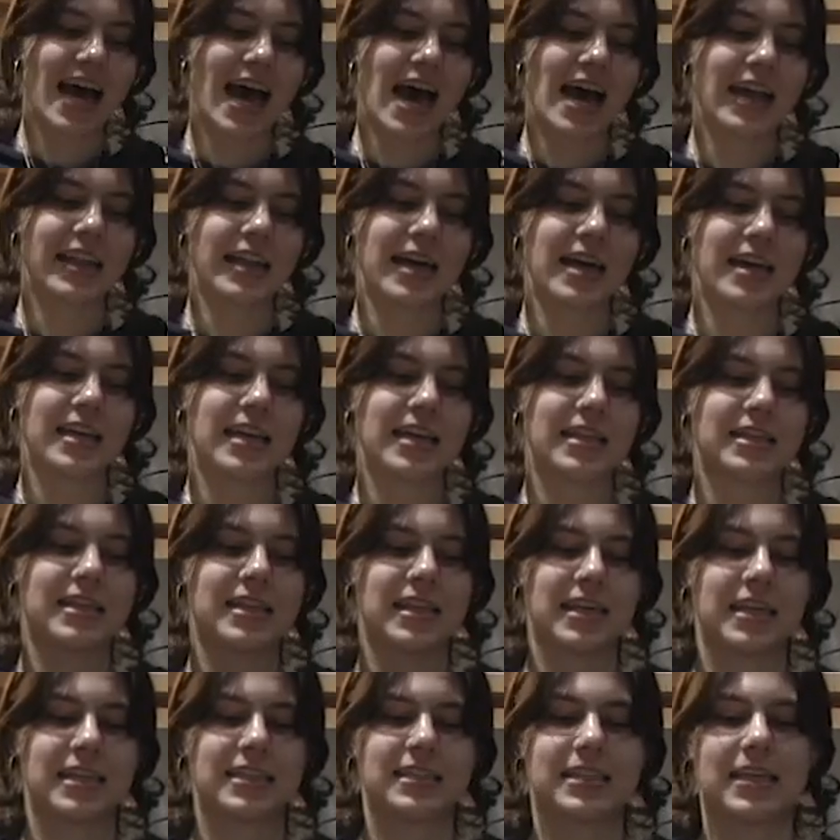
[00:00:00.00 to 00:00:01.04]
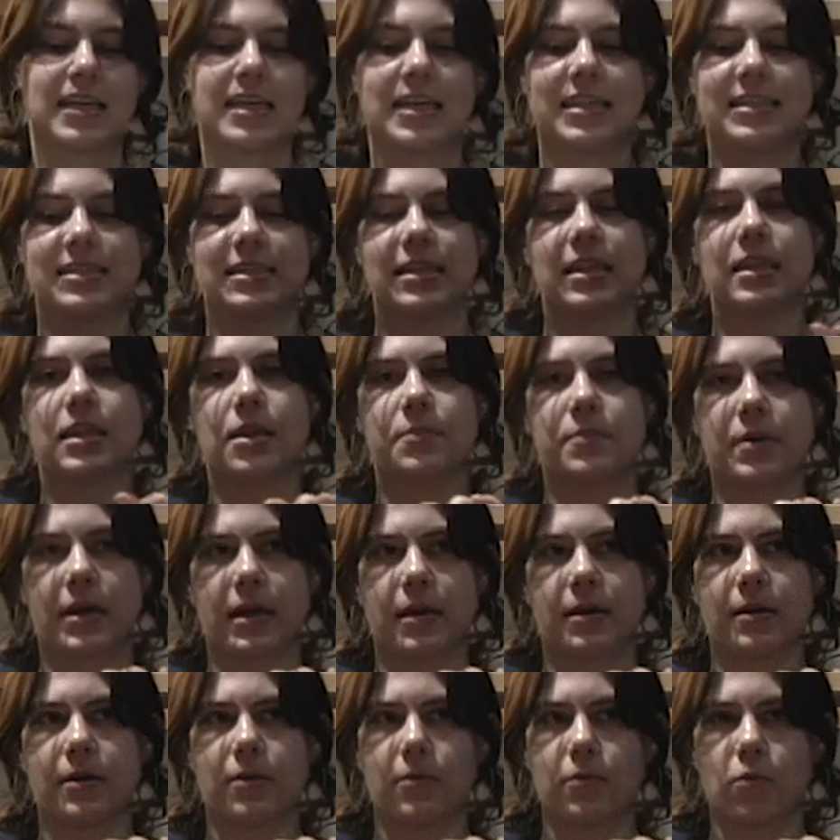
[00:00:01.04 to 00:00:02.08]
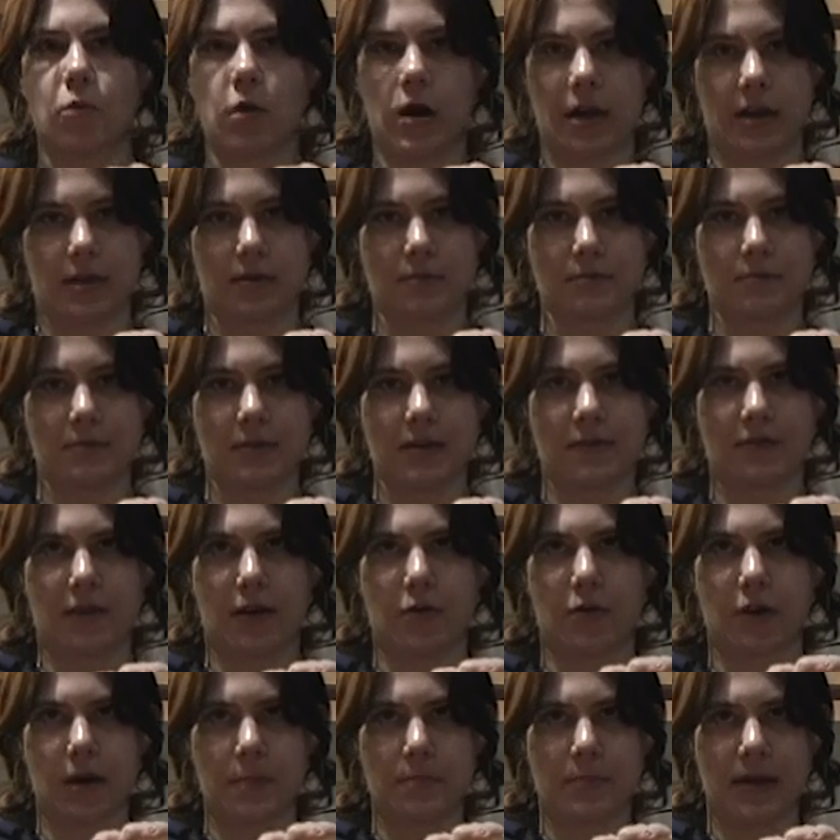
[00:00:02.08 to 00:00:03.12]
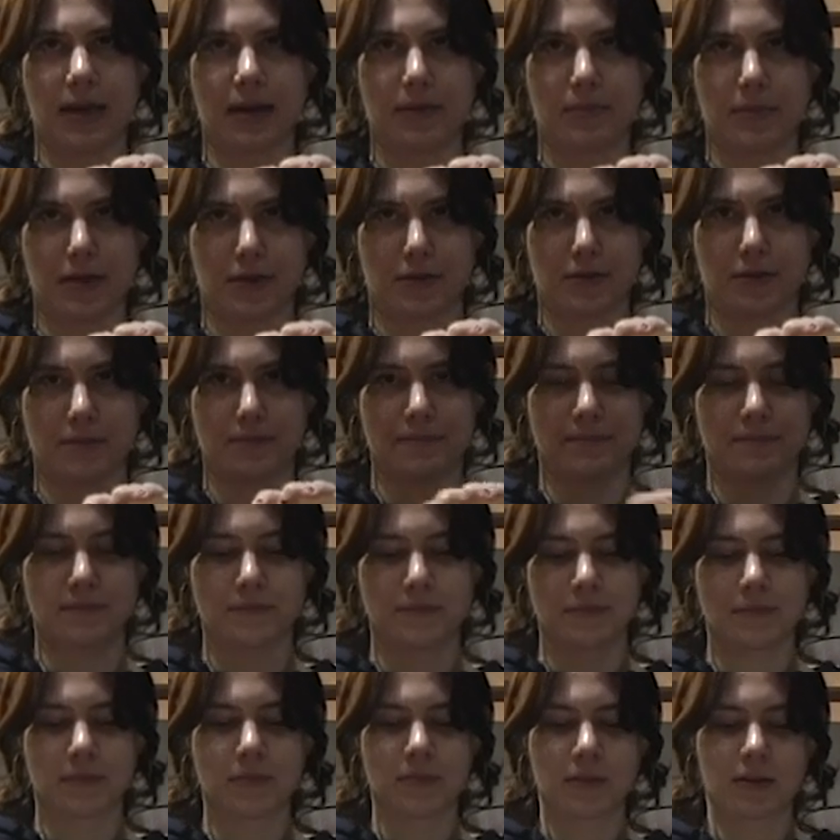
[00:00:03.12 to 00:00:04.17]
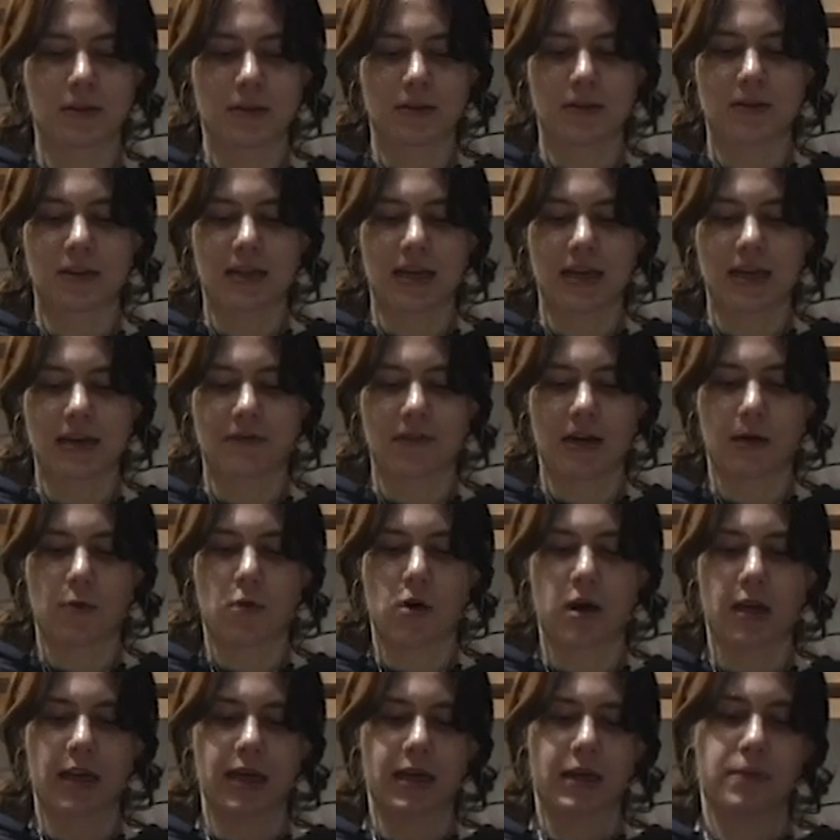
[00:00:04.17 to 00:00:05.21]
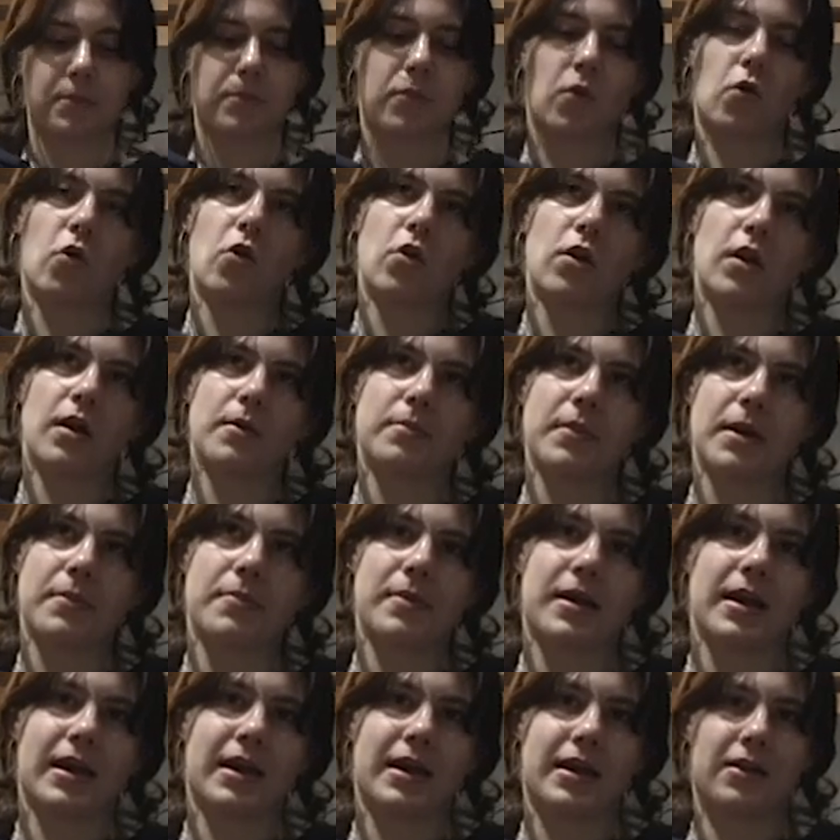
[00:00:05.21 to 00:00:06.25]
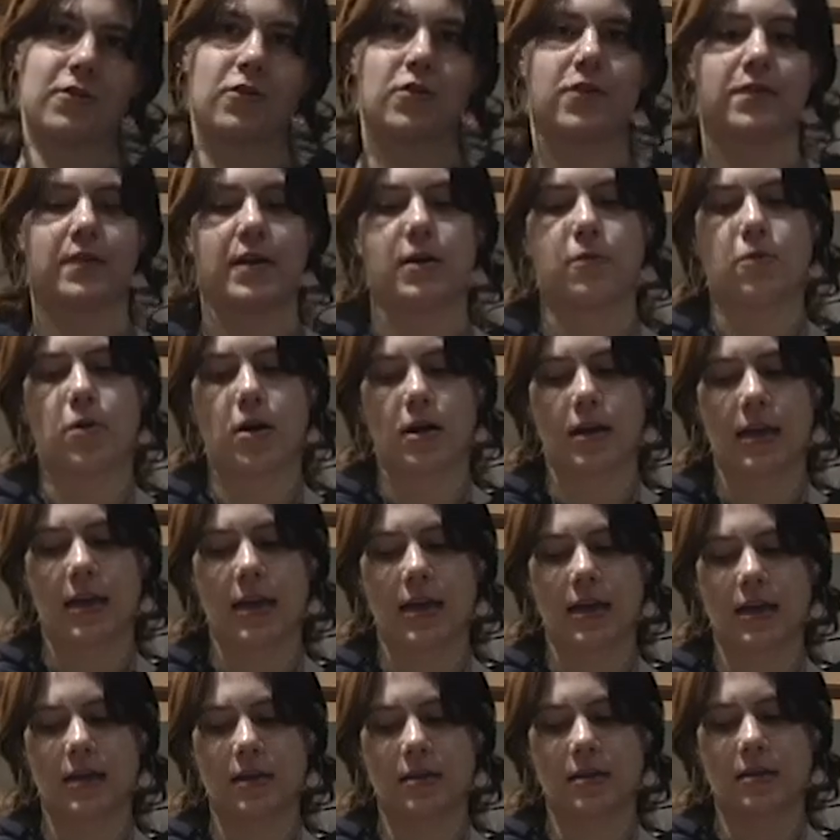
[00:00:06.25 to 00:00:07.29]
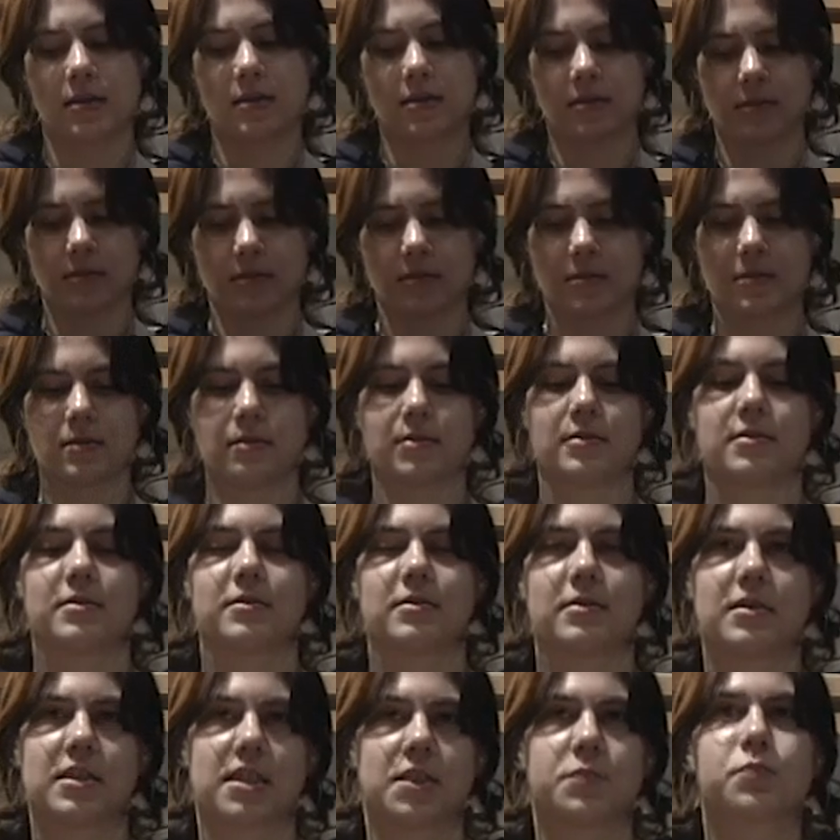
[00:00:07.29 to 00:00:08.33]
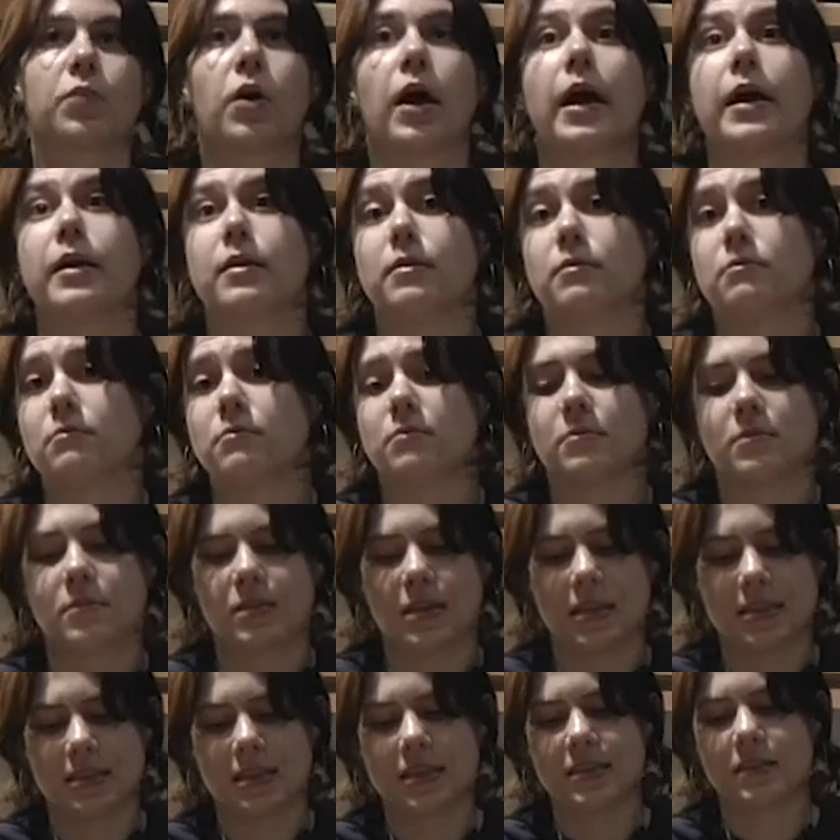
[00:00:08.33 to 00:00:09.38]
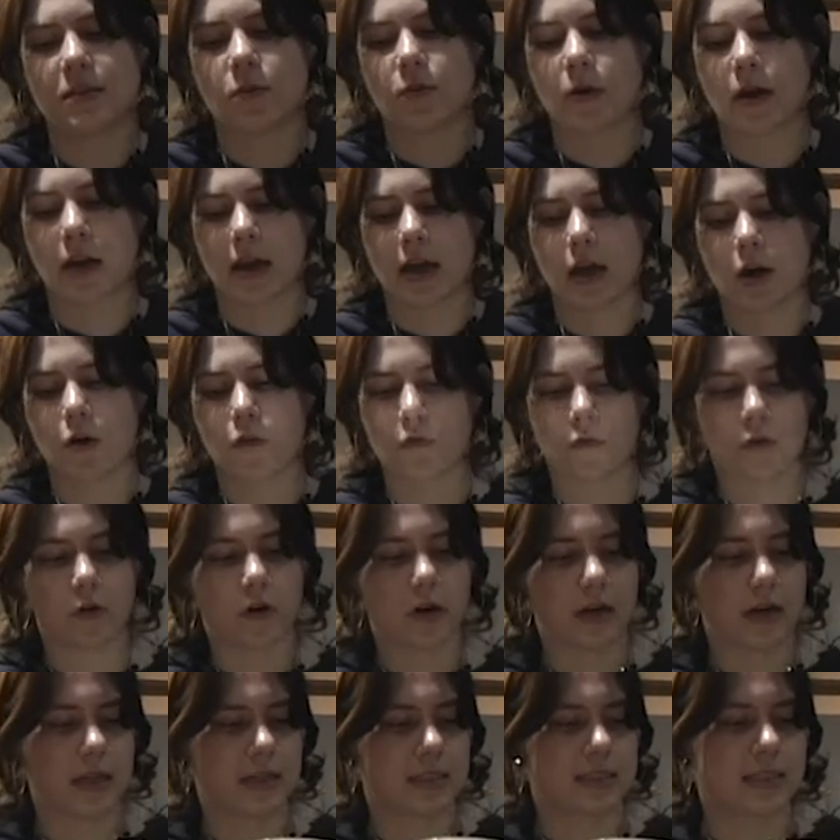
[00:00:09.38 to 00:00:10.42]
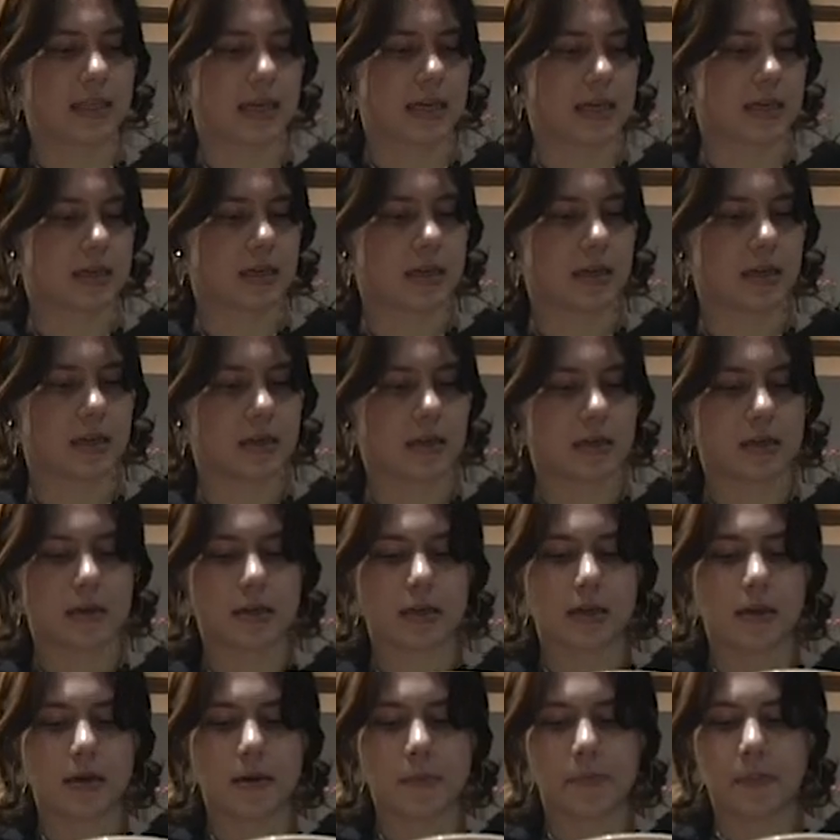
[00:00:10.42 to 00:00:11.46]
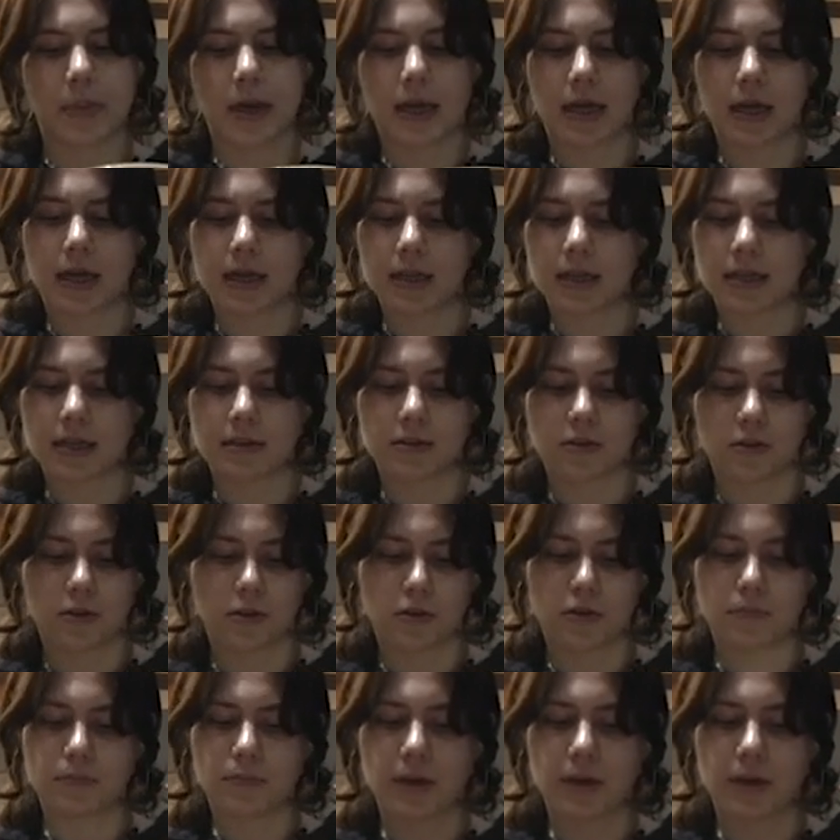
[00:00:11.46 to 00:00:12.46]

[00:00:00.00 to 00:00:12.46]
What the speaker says: And then this is the big one, if I want a big meal. Like if I want like a bowl on my plate, or if I want like a spread. This is the one I go for, and it's like pink little